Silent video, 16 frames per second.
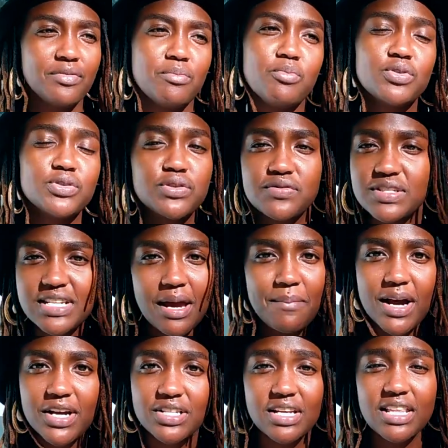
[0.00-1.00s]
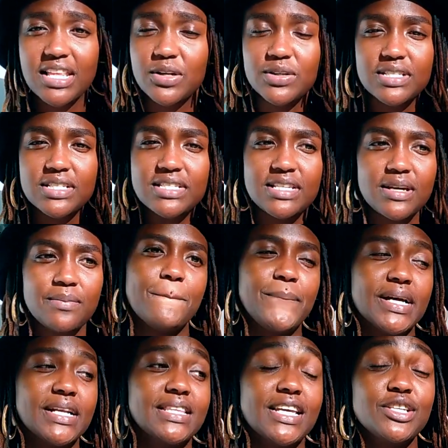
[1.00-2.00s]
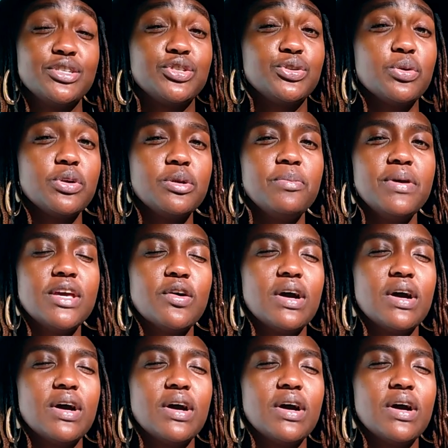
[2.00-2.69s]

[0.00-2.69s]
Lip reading: Most of the time, actually, they're not the same, but they should be,